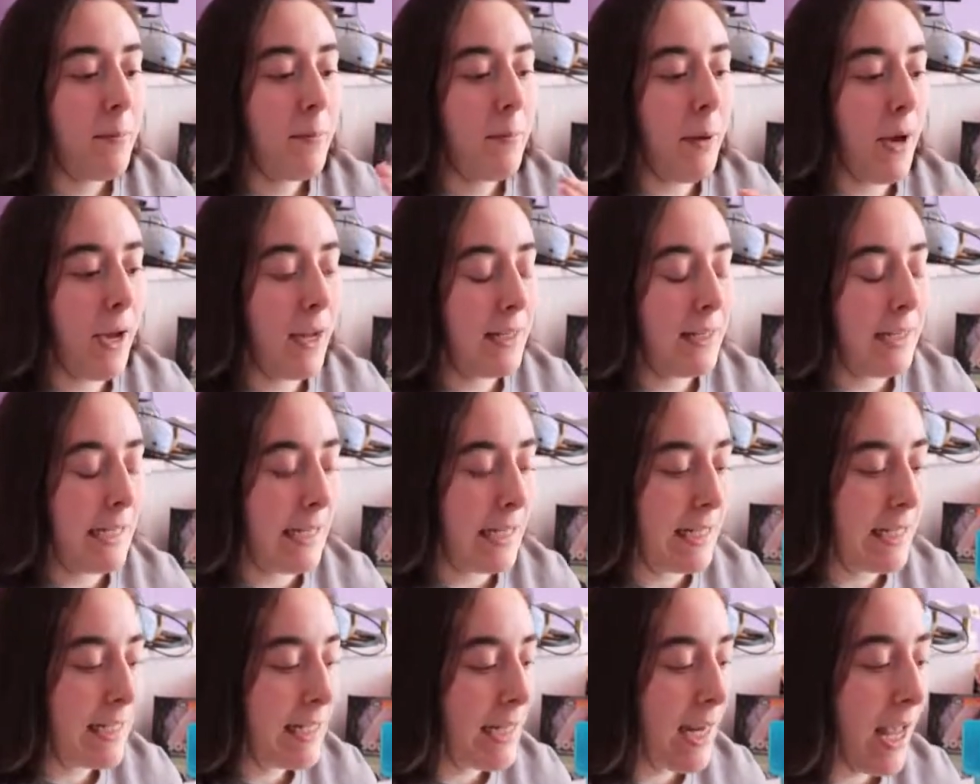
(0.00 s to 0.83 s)
by
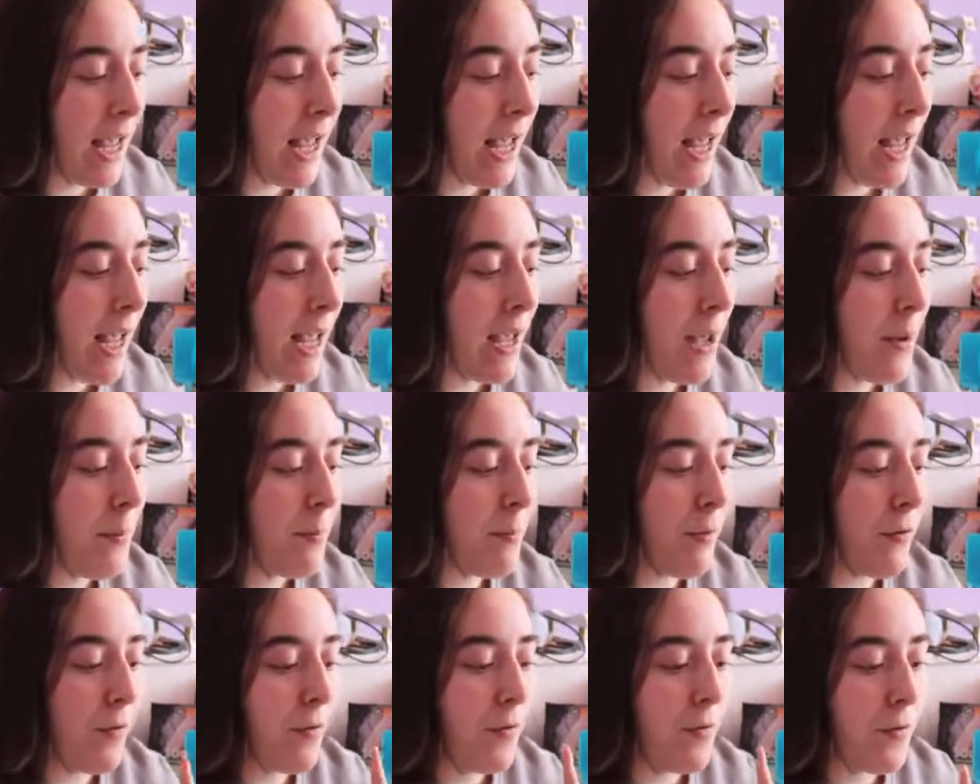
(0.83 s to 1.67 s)
today
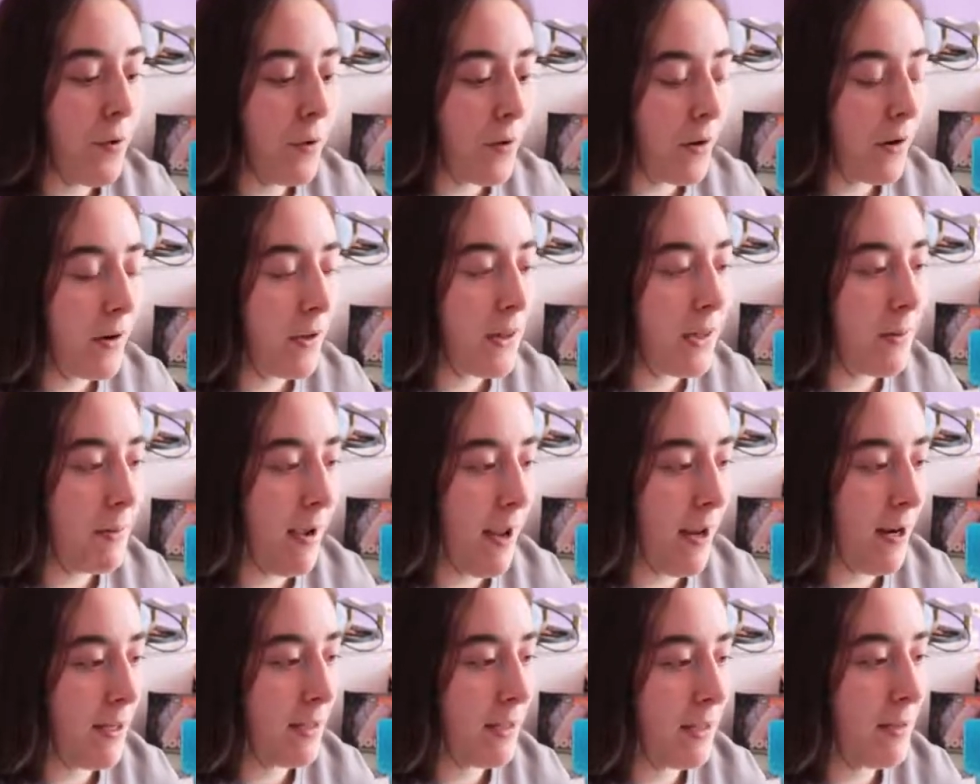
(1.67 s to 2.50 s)
before the
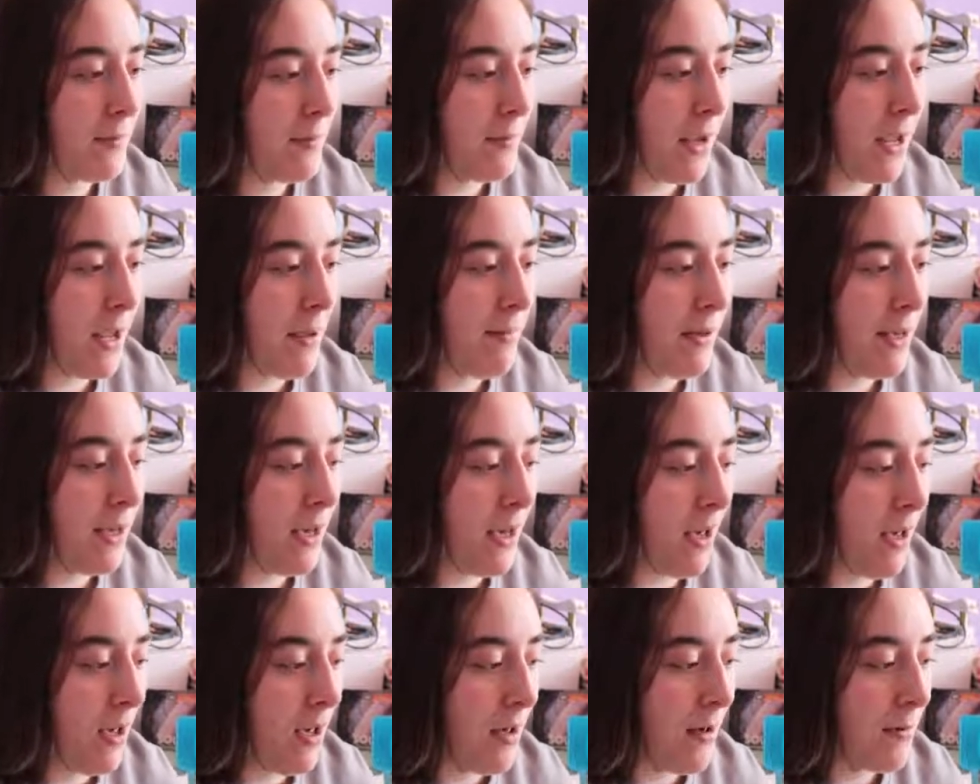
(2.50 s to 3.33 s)
next baby
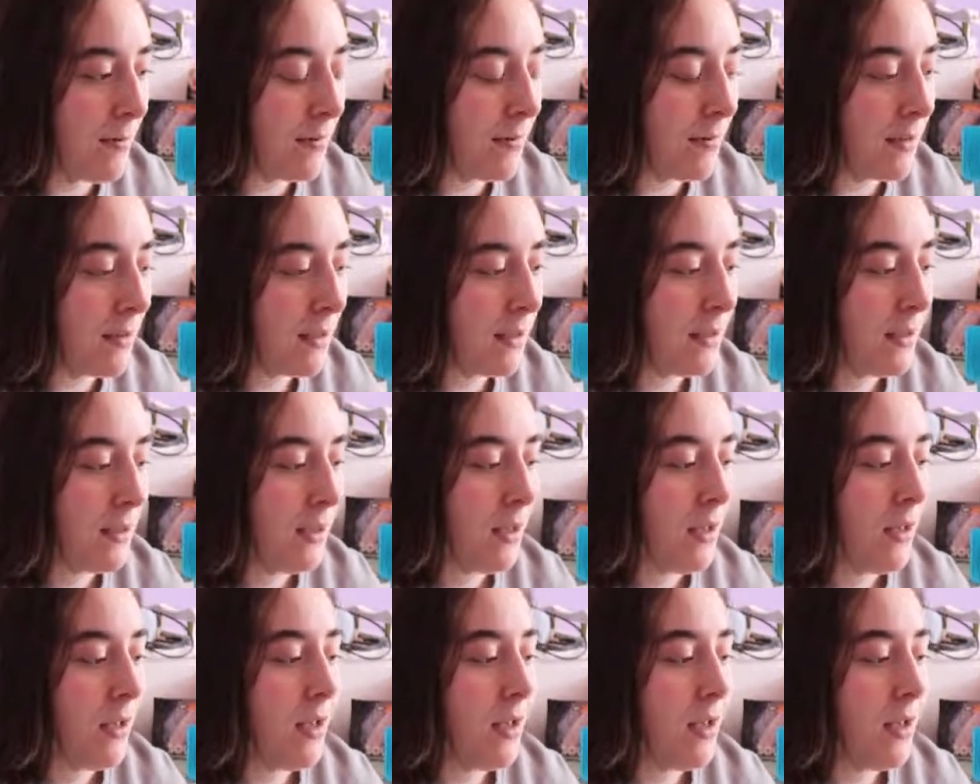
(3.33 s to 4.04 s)
comes